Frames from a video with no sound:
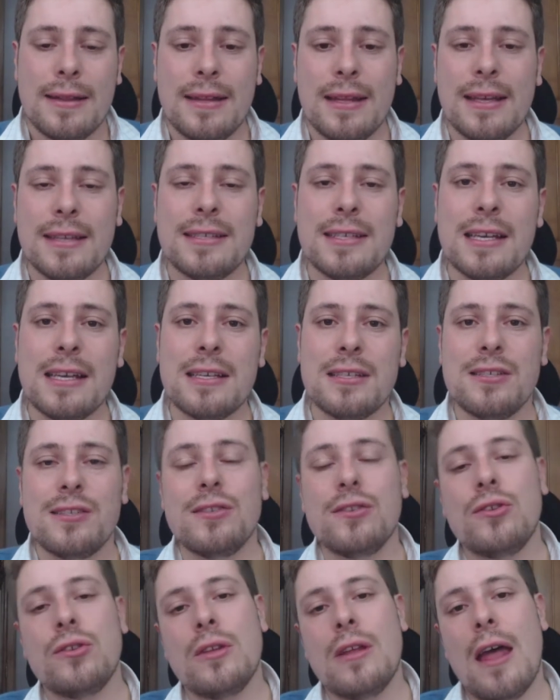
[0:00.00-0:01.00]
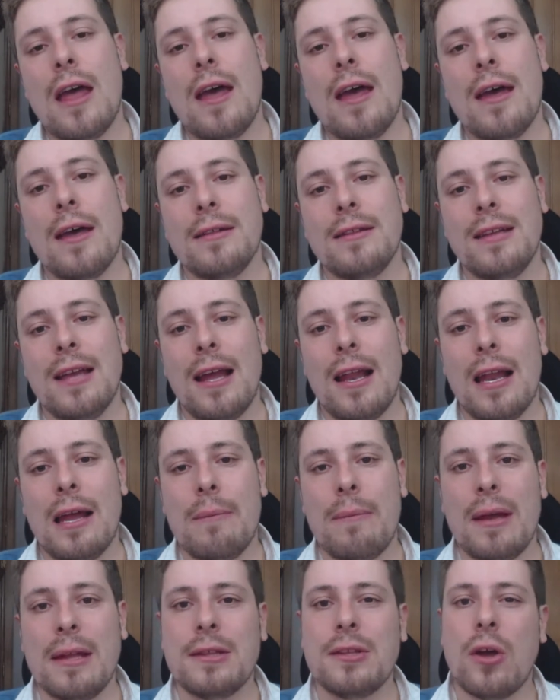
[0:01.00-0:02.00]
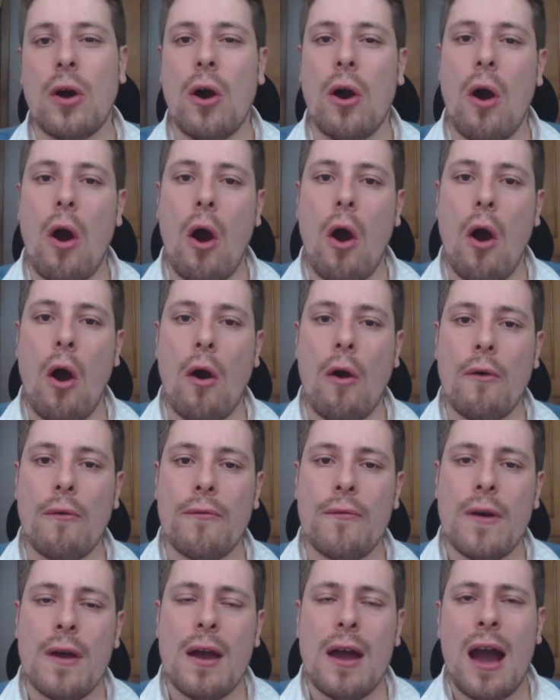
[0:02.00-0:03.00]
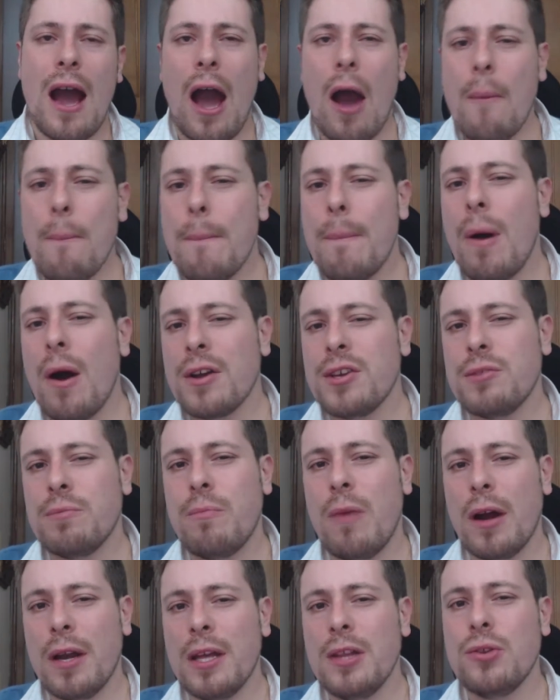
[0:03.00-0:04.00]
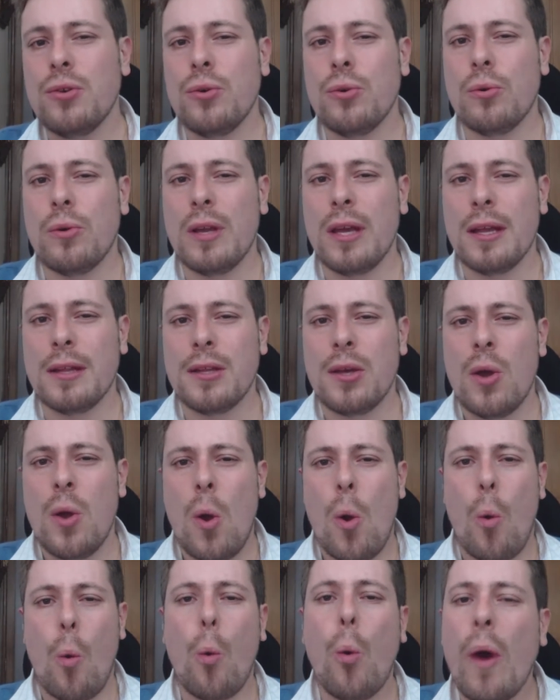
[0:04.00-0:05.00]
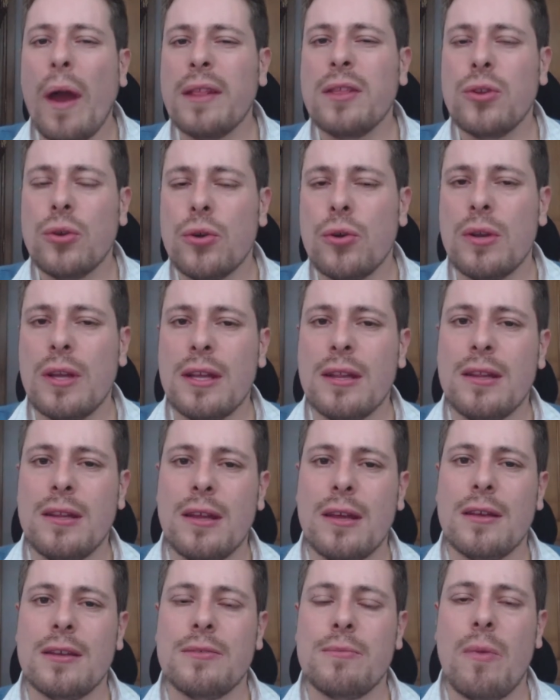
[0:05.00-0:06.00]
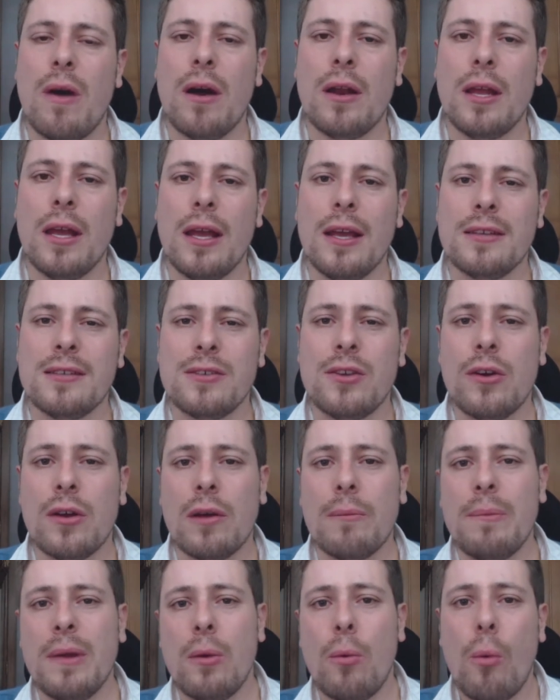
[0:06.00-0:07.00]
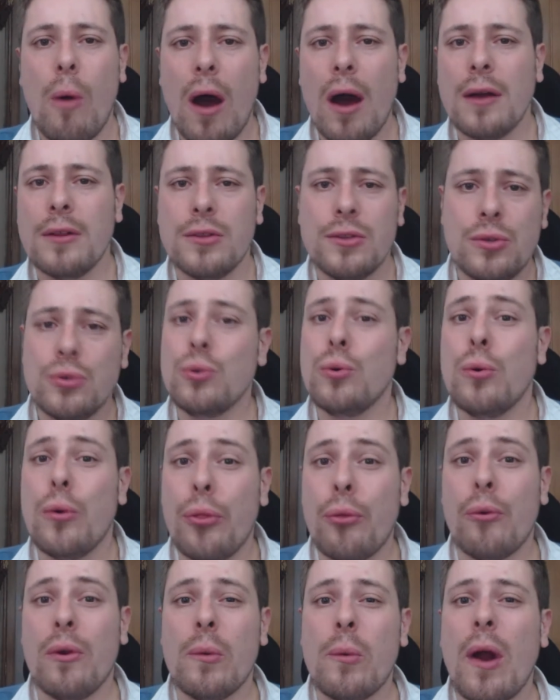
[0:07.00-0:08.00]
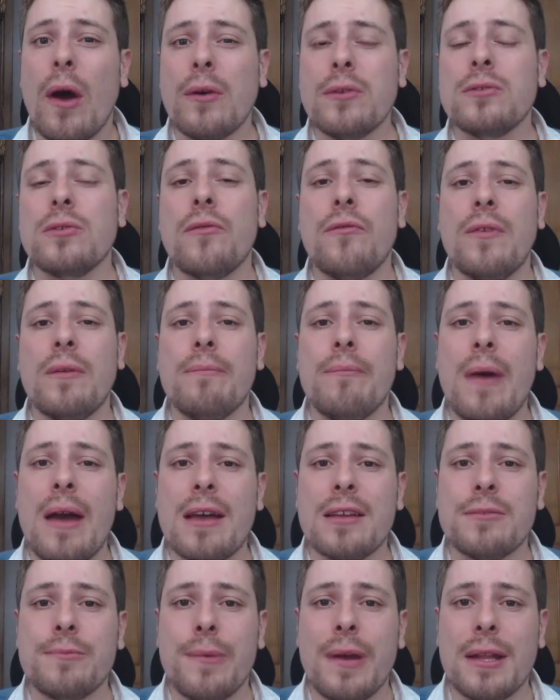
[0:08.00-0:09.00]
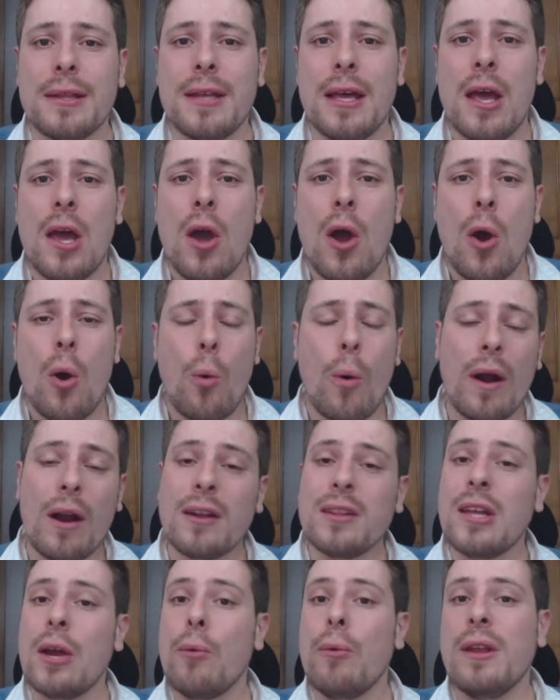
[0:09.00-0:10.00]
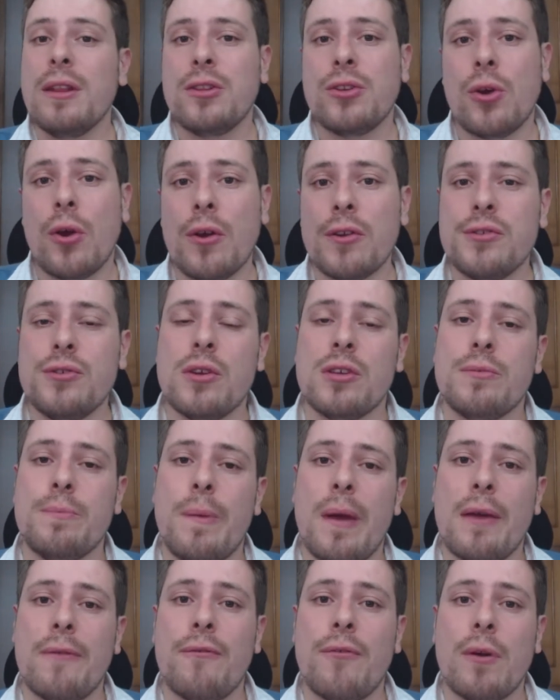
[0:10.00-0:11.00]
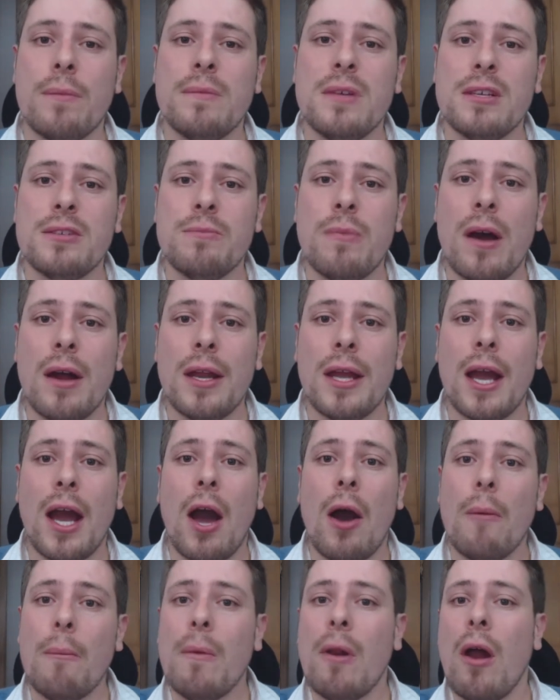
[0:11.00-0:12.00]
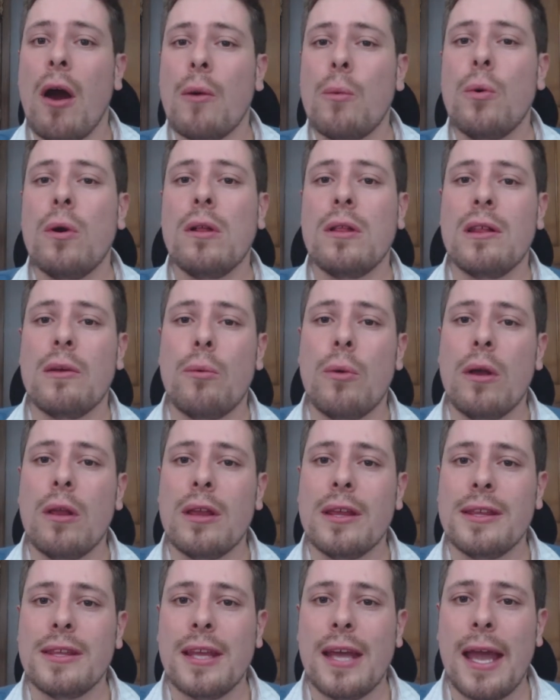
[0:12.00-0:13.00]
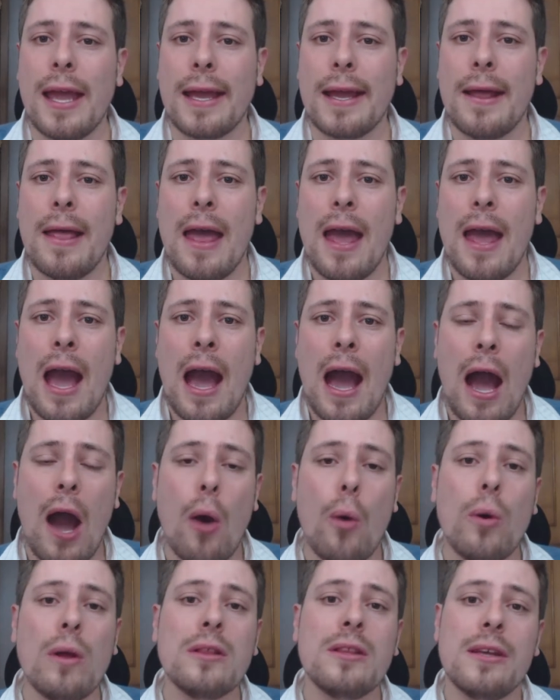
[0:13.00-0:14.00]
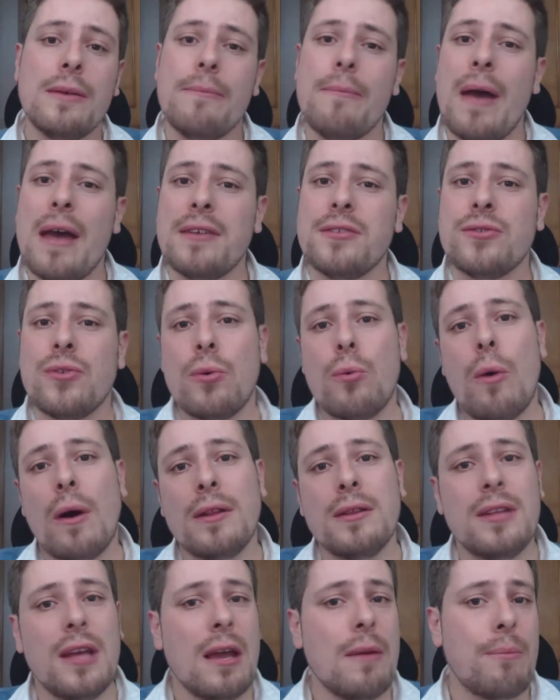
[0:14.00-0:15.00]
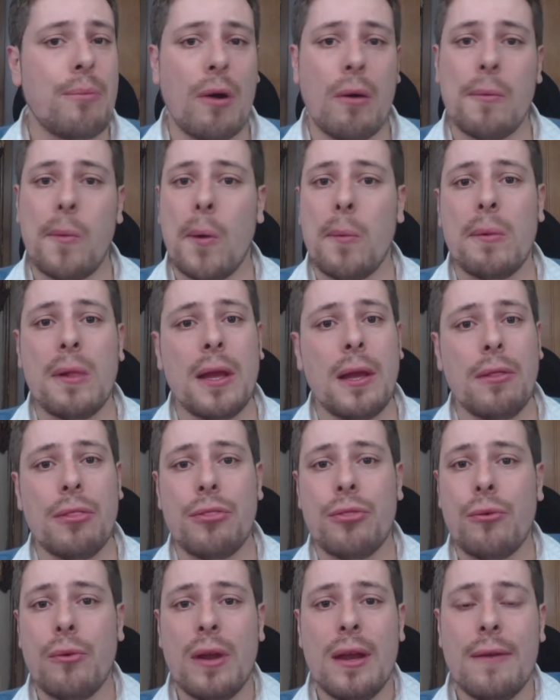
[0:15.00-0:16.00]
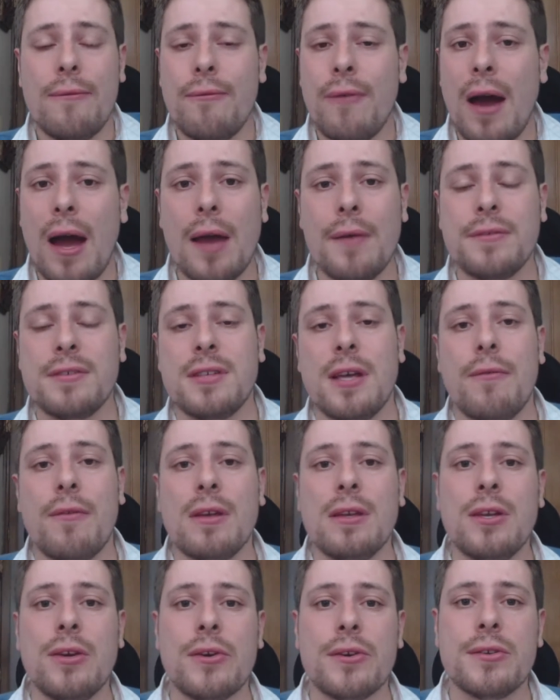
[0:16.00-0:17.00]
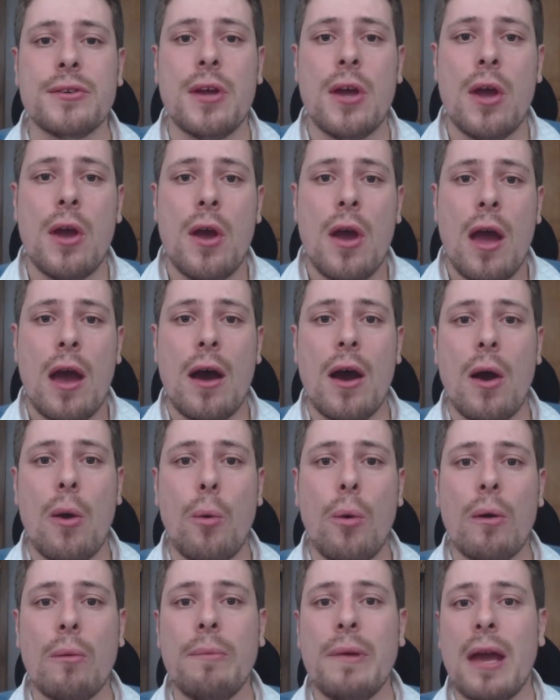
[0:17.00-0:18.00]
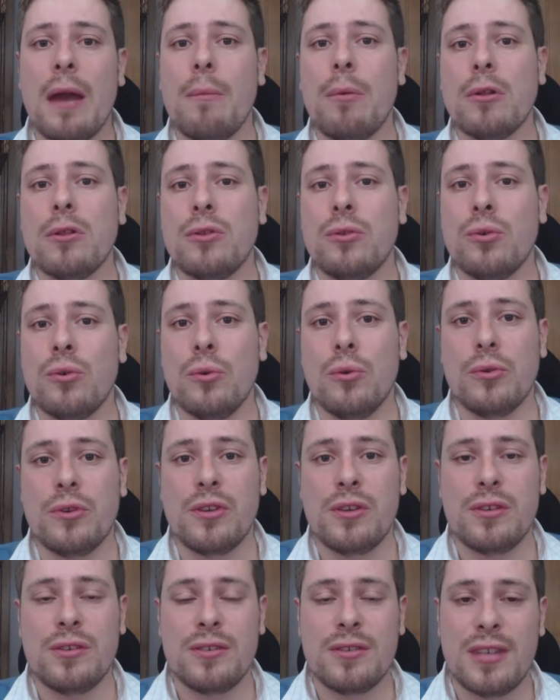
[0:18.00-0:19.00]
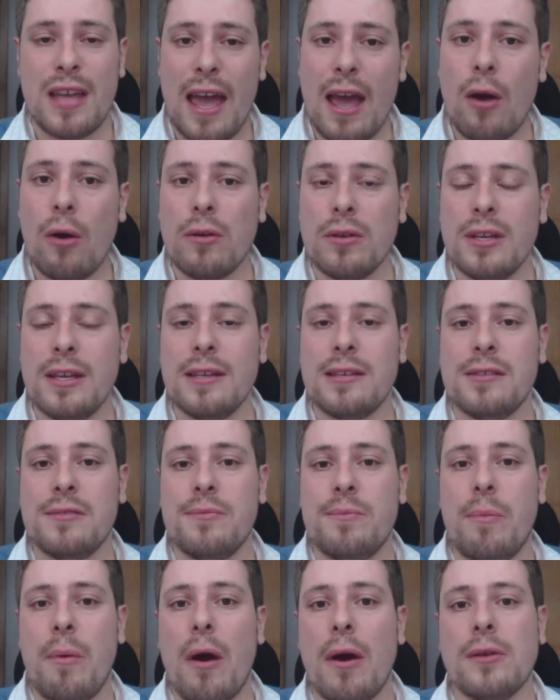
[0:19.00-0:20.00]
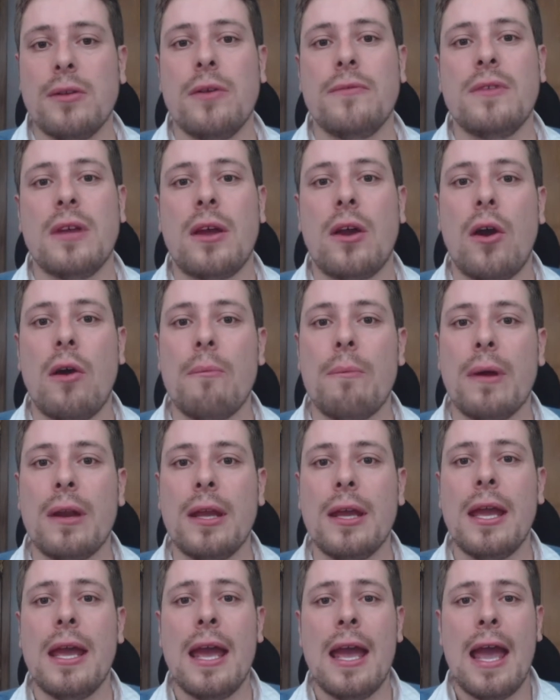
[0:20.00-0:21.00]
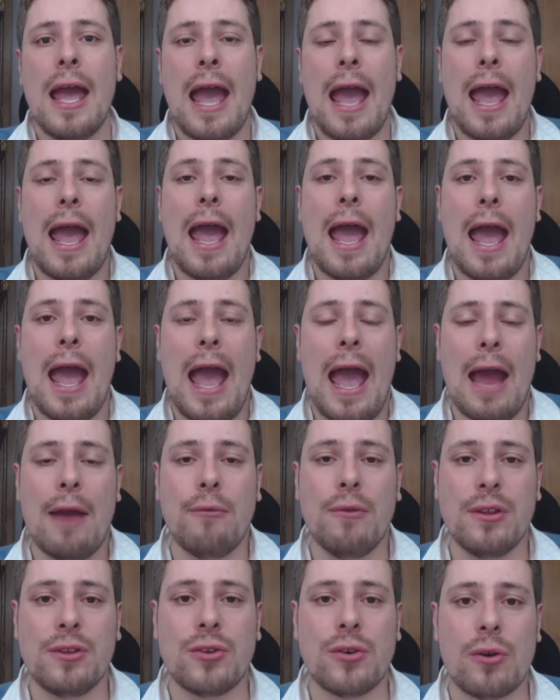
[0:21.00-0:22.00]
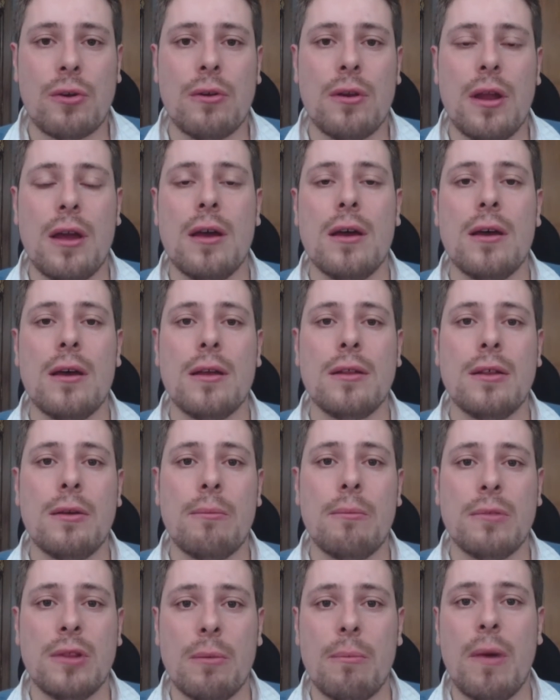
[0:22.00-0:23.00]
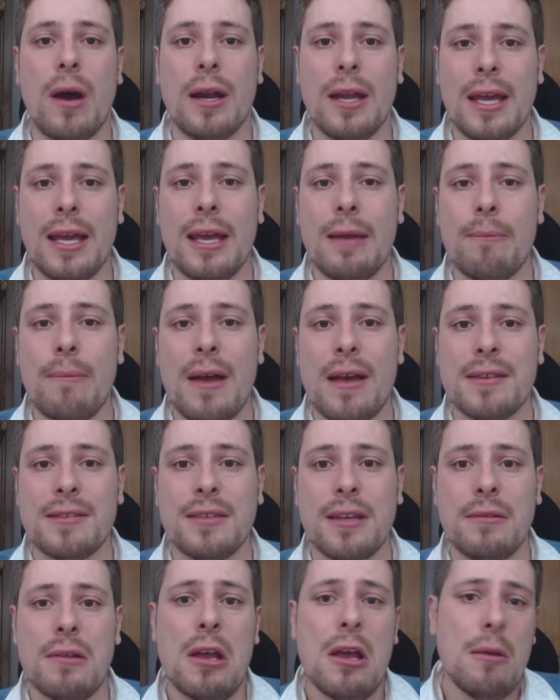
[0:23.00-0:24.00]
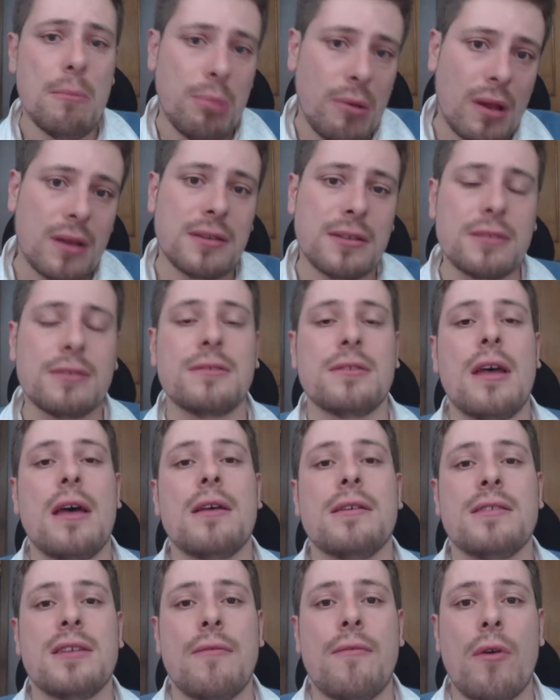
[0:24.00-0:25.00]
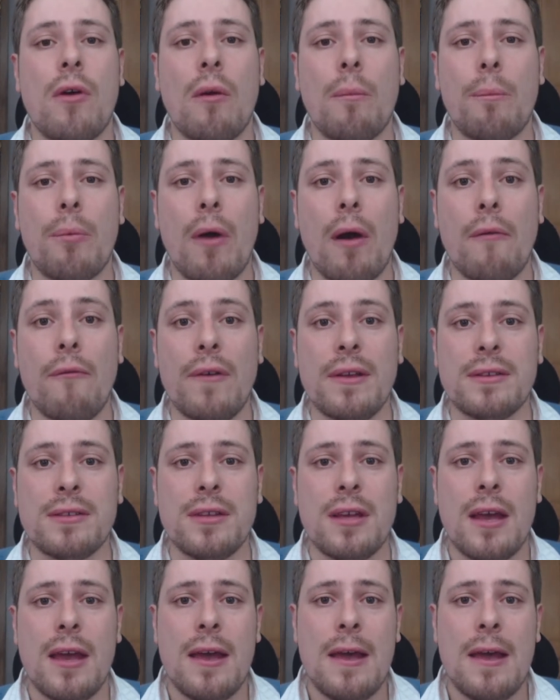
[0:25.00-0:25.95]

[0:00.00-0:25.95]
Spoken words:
This is the element of how much money do you need? When do you need this money? Is it going to be 1, 2, 3 rounds of investment? What are the returns you expect from this money? How long will it take? How will the investor one day, probably in 3, 5, 7 years, will be able to sell his part of the company and return the money he invested, plus several profits?